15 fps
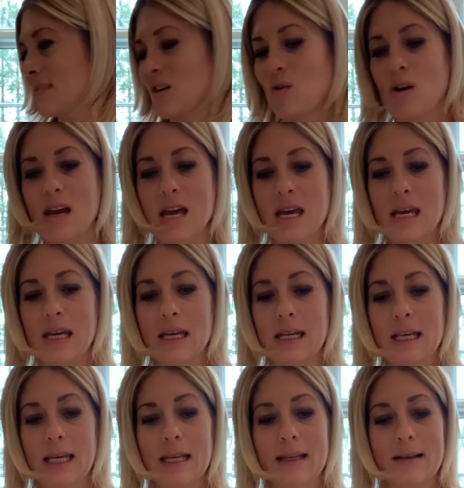
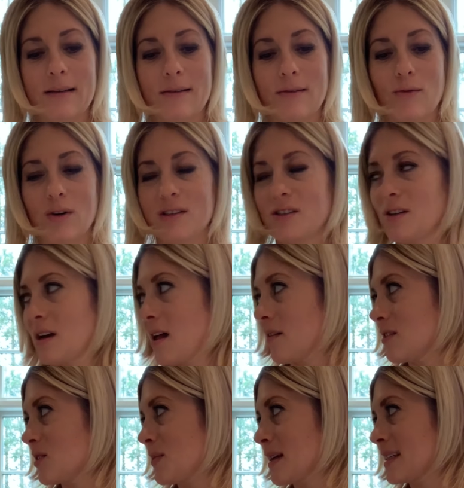Green. What two
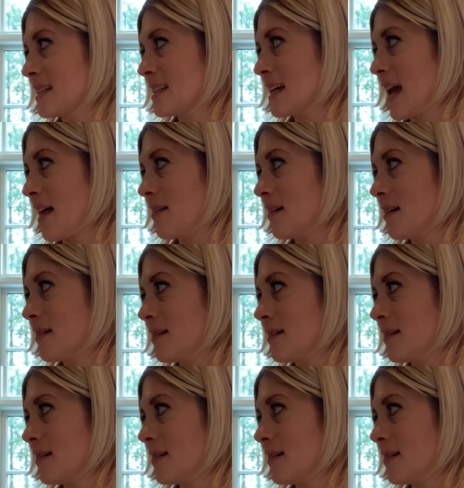colors mixed together?